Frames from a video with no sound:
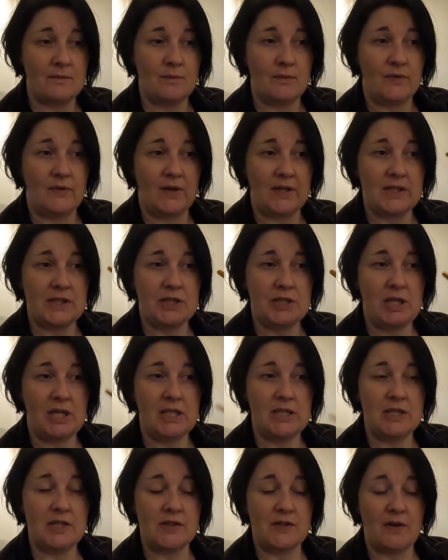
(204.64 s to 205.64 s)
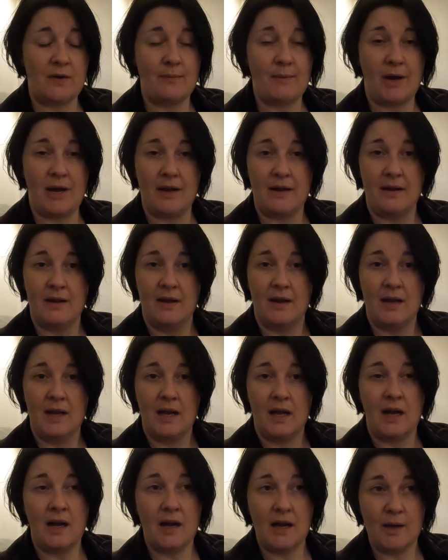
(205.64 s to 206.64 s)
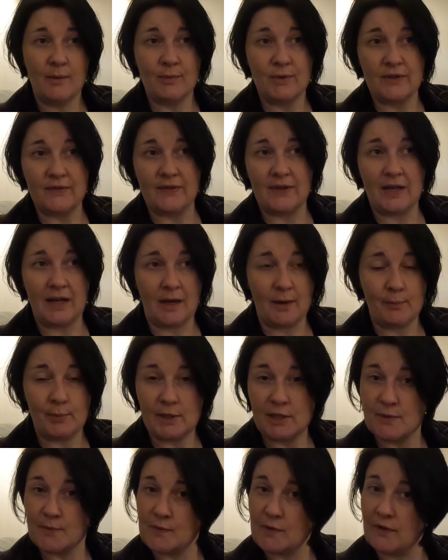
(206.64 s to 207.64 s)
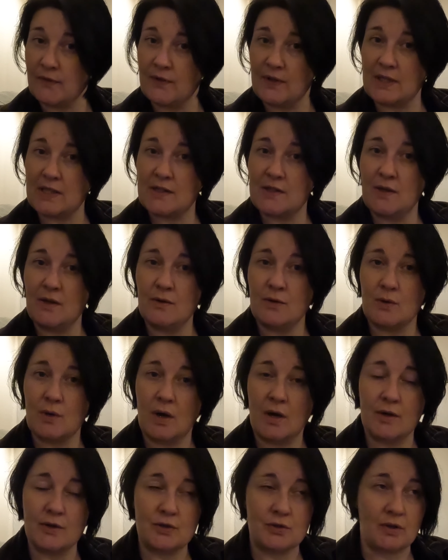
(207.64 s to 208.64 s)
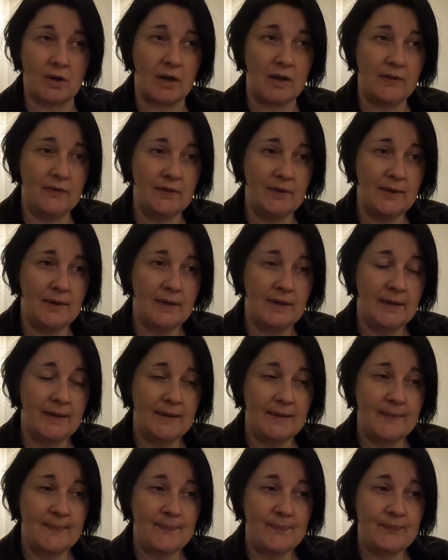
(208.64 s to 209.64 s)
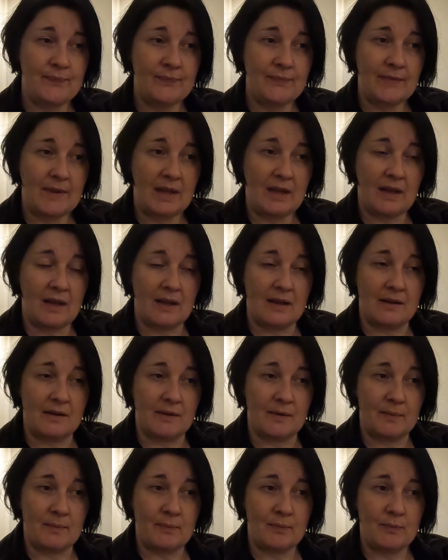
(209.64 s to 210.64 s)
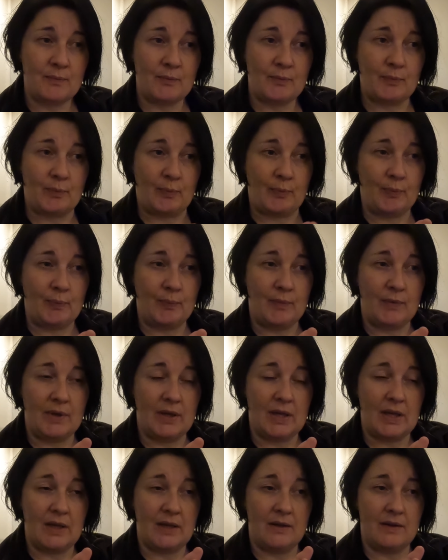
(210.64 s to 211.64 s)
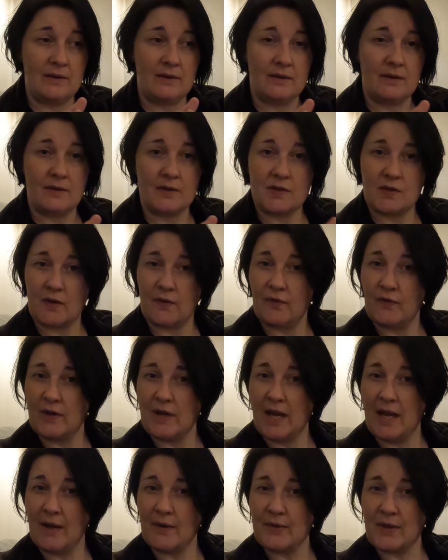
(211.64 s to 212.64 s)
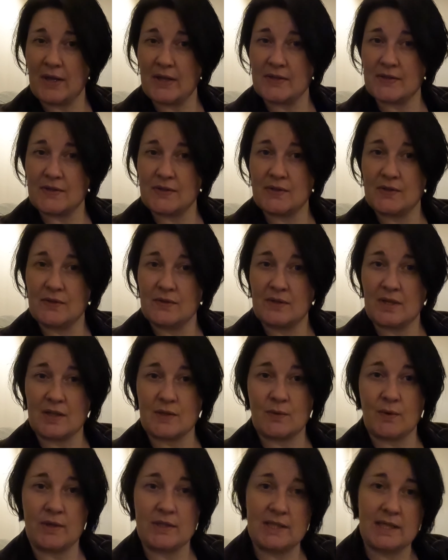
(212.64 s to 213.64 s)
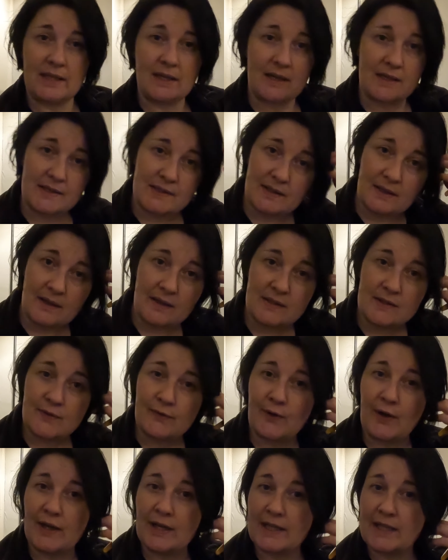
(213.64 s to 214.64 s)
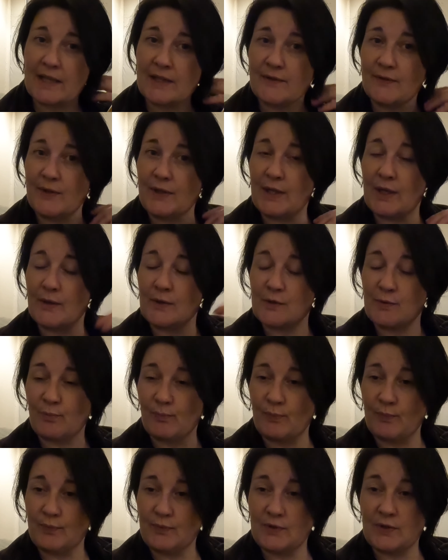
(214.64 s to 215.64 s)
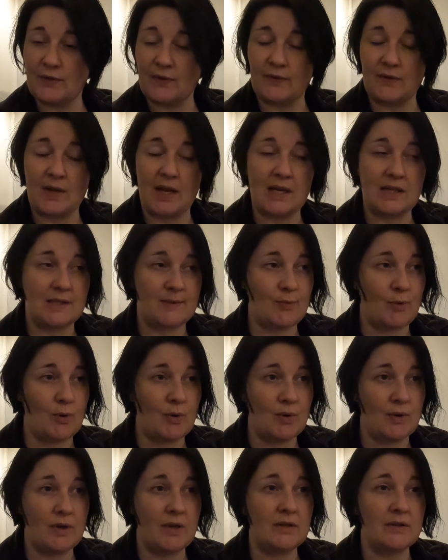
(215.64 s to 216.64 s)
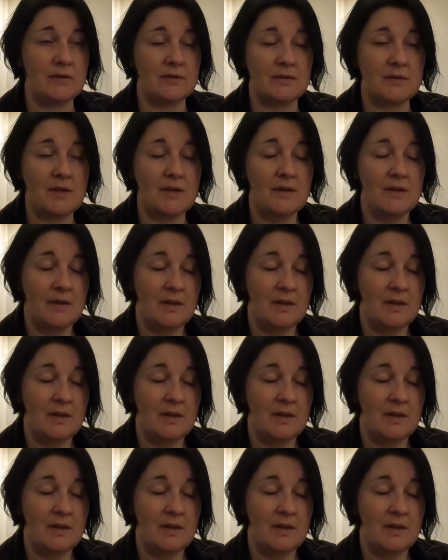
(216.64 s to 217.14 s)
we've had to change it so my iMovie library comes off the external hard drive um, so for now, that's that's what I did last night to finally get the video to, to export and